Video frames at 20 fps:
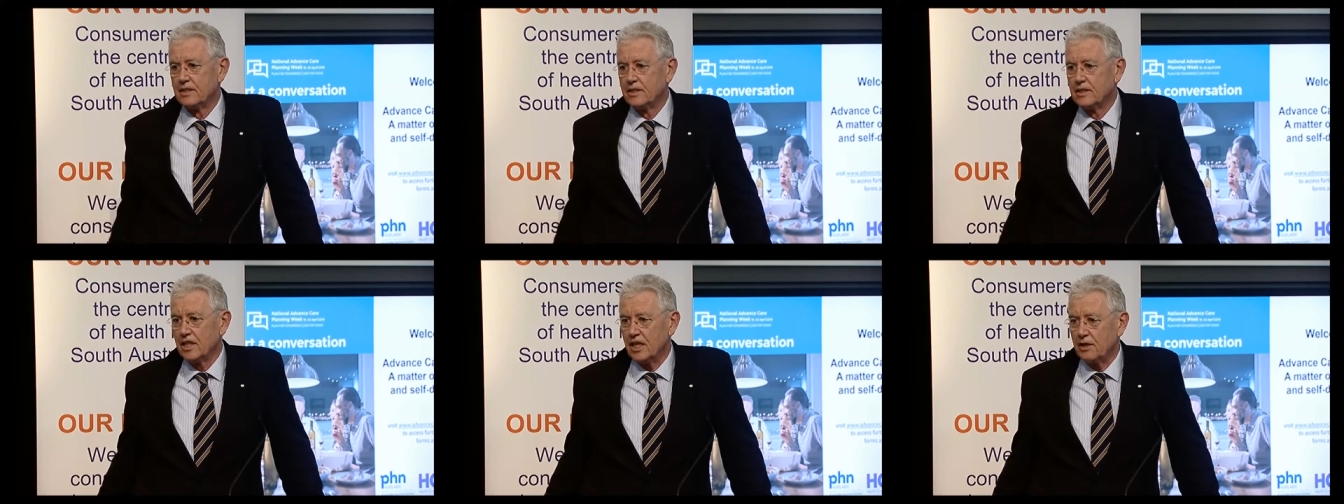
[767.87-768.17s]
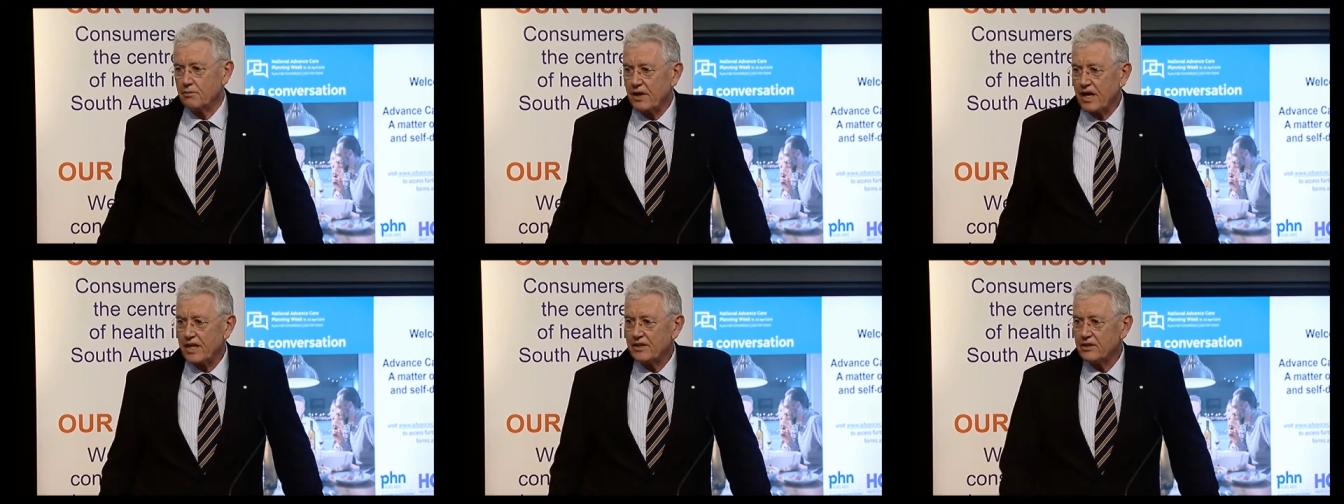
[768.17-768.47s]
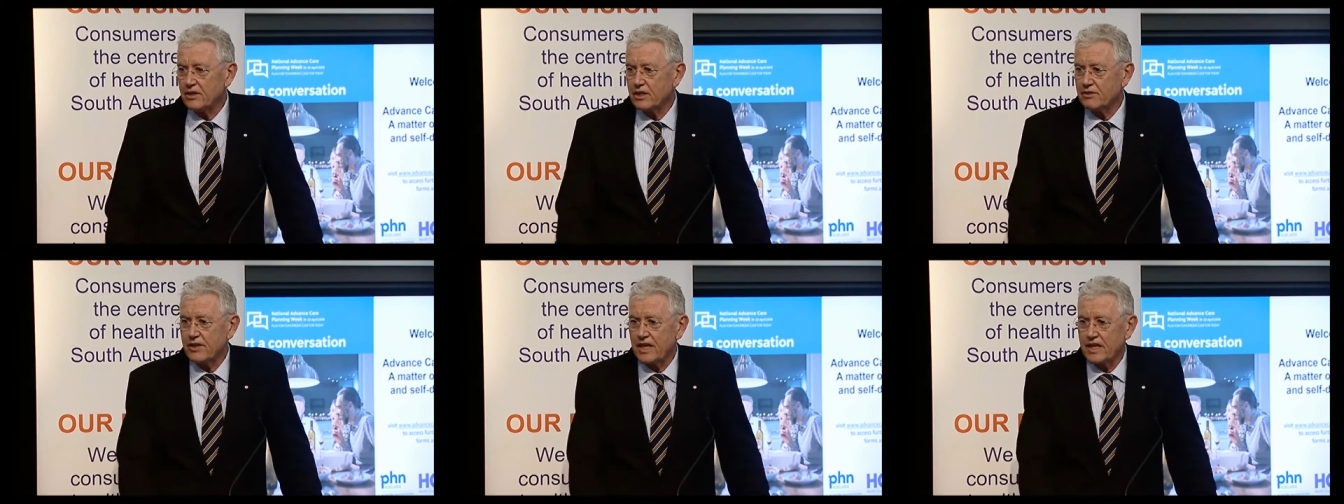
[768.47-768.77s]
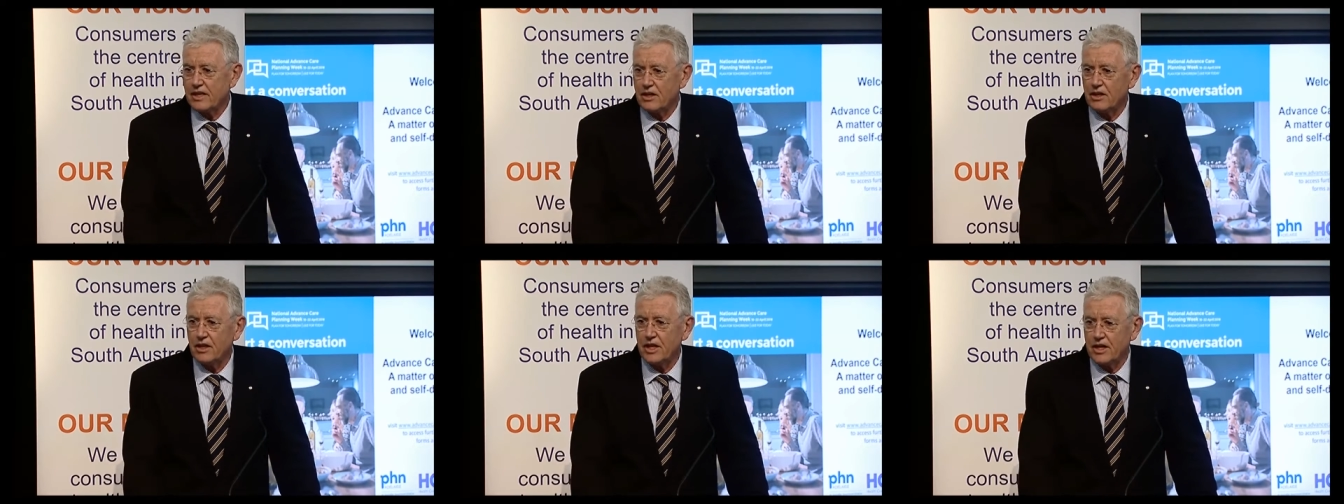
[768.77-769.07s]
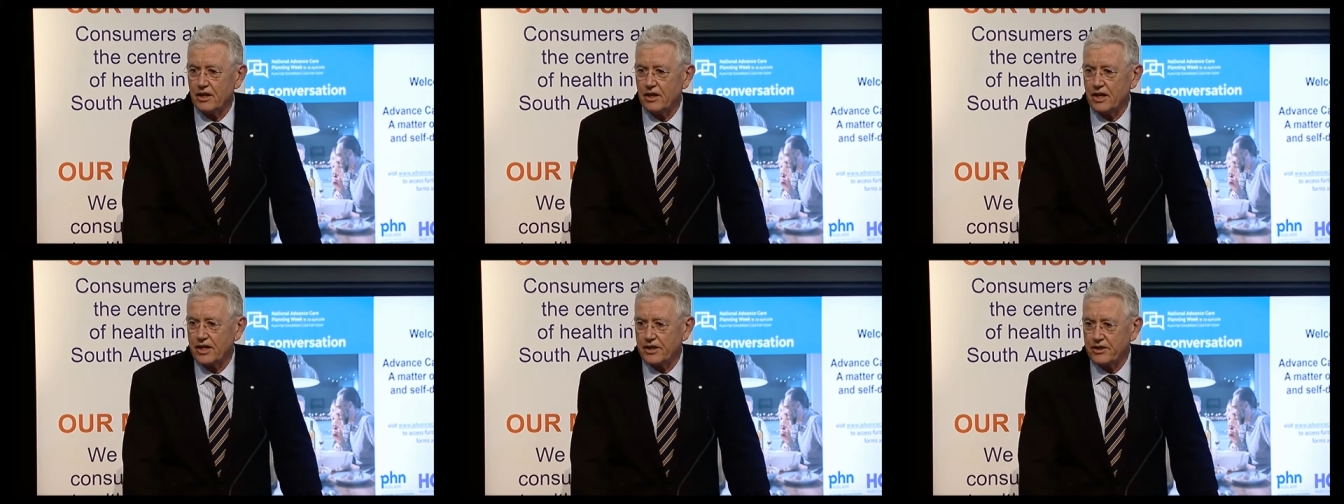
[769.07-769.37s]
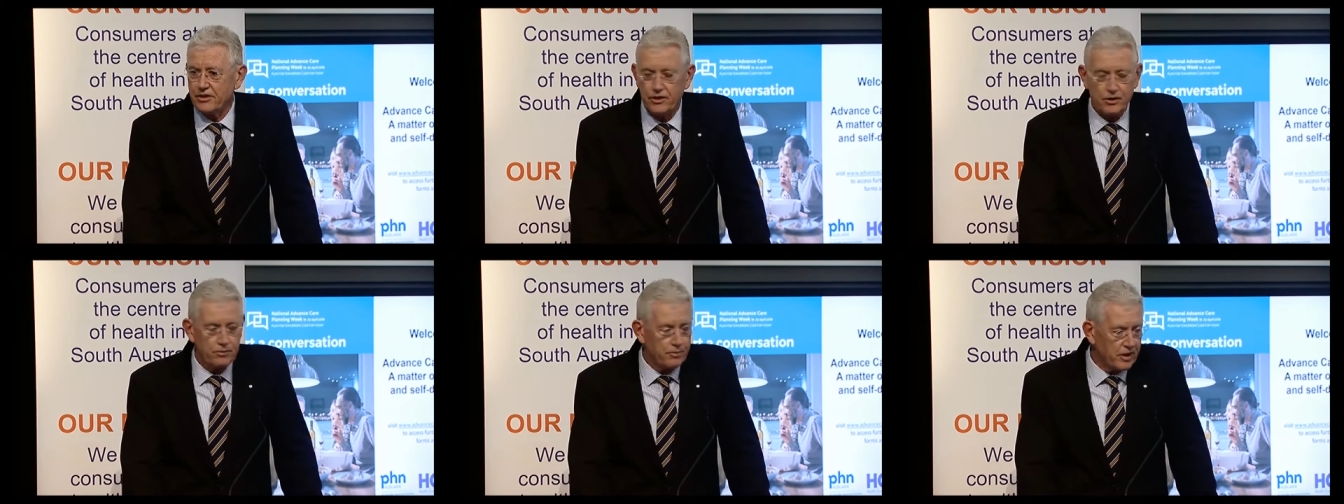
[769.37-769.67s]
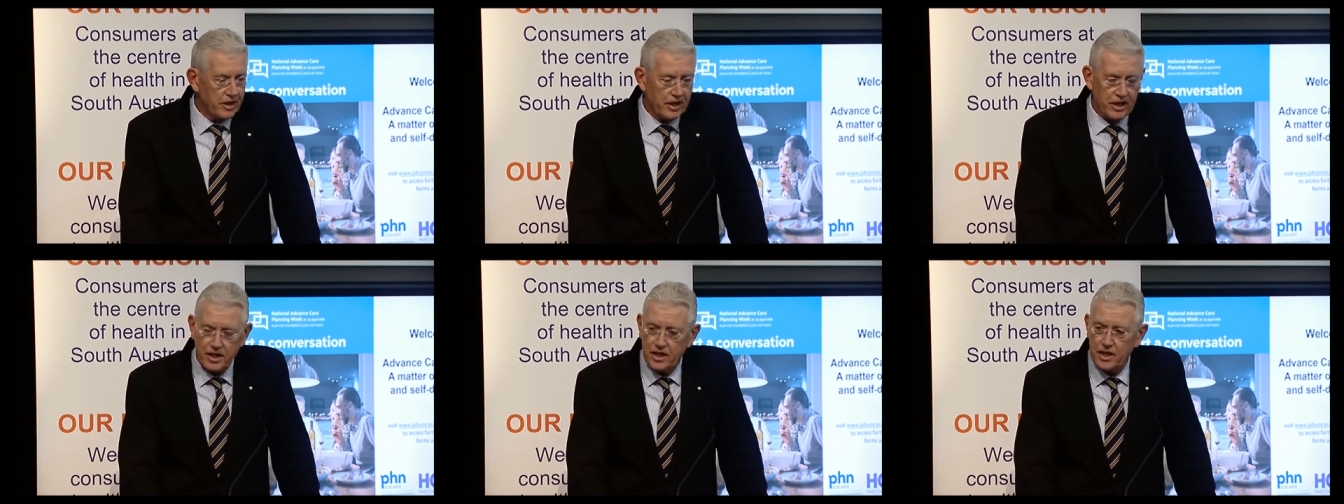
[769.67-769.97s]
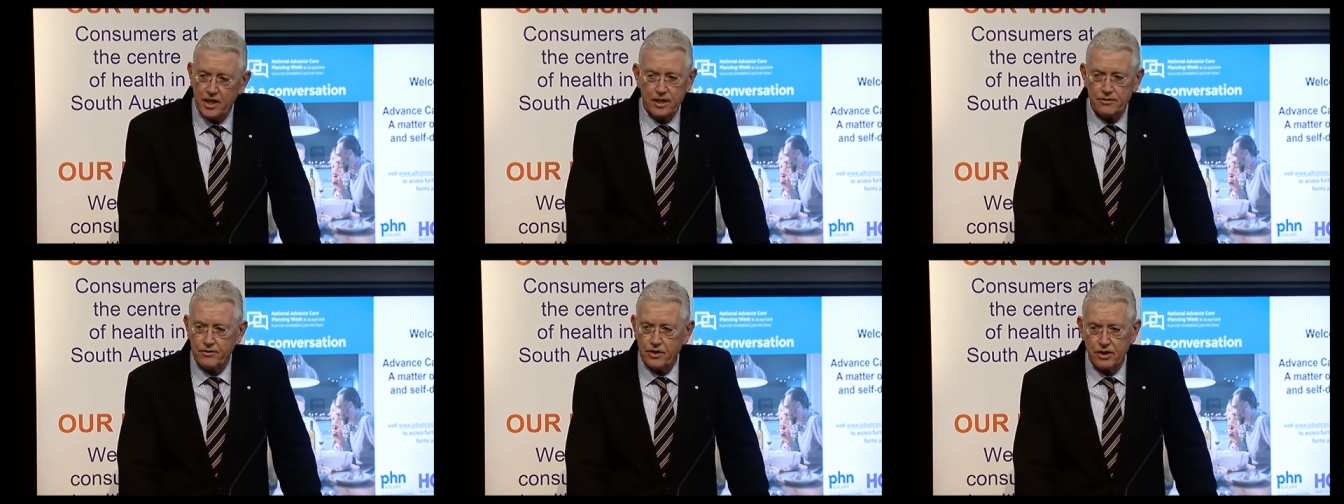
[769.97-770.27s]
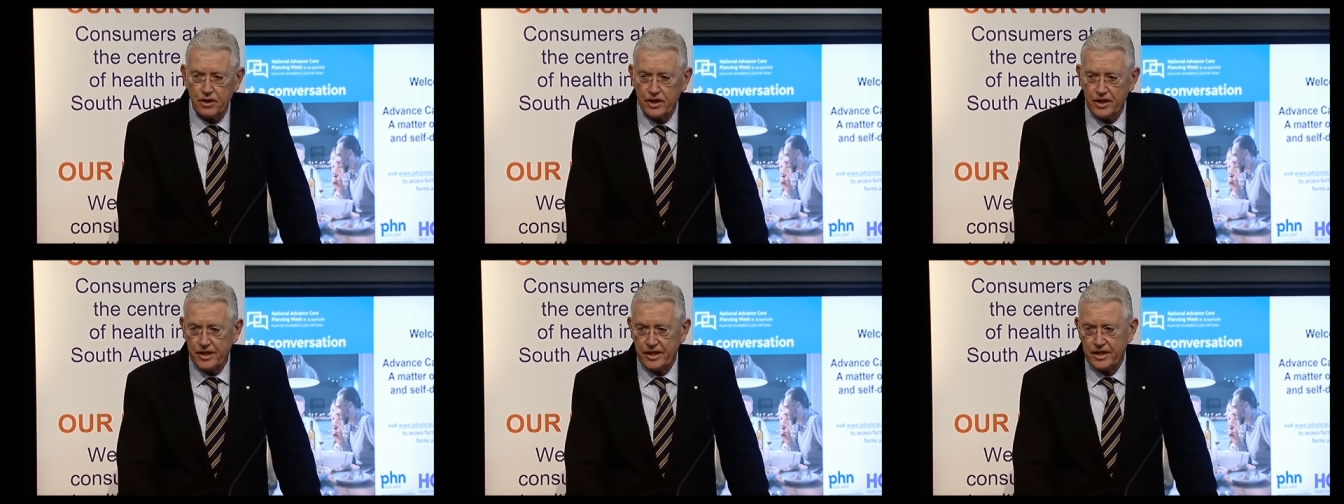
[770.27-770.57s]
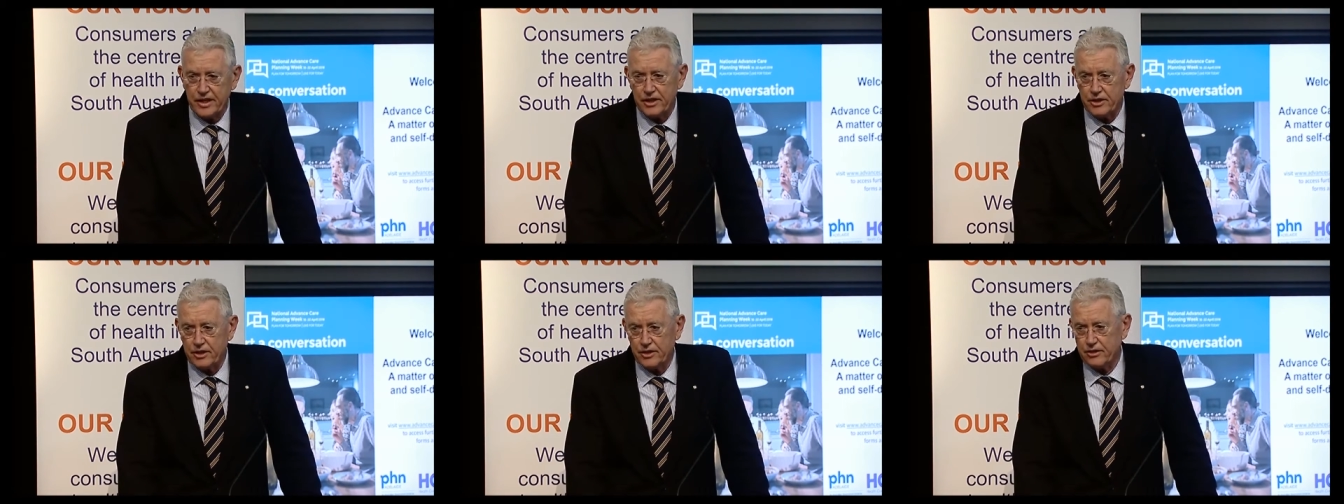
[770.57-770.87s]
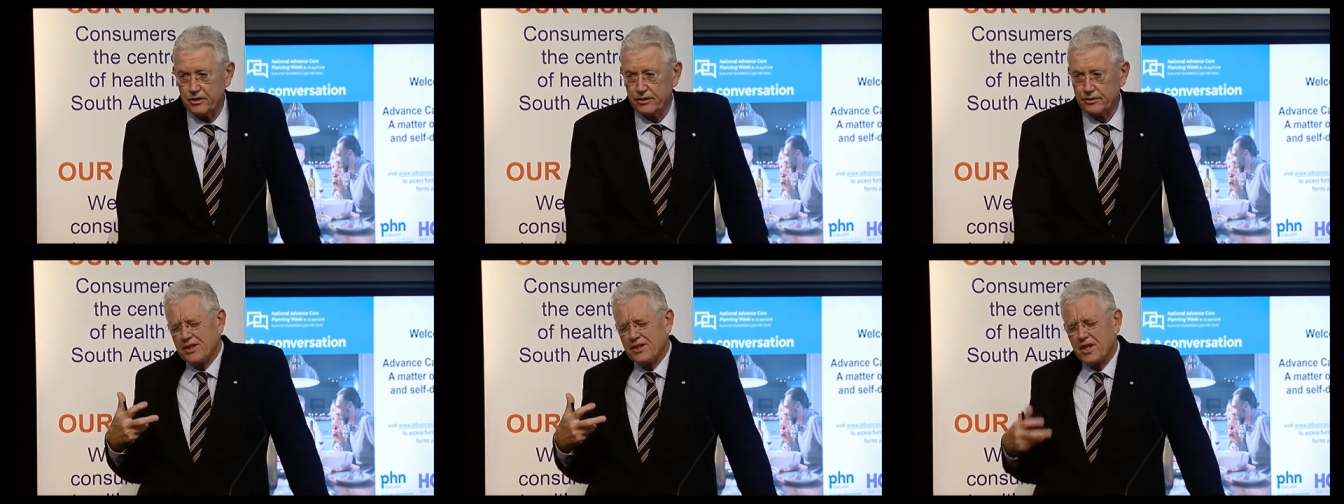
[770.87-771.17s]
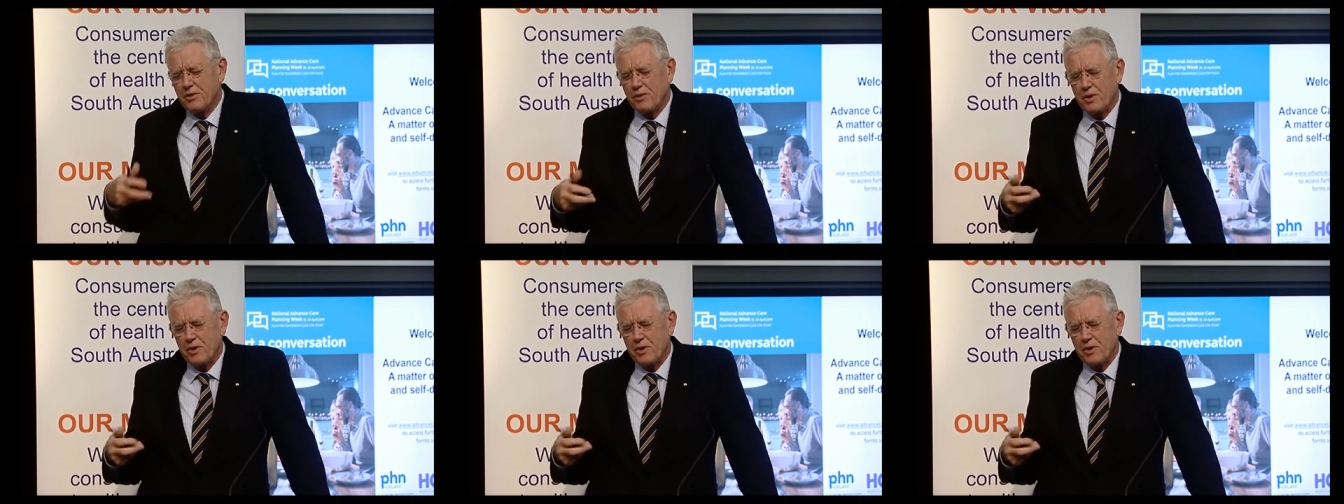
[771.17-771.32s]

He may not have had a high IQ, but he had a hell of a high EQ you know,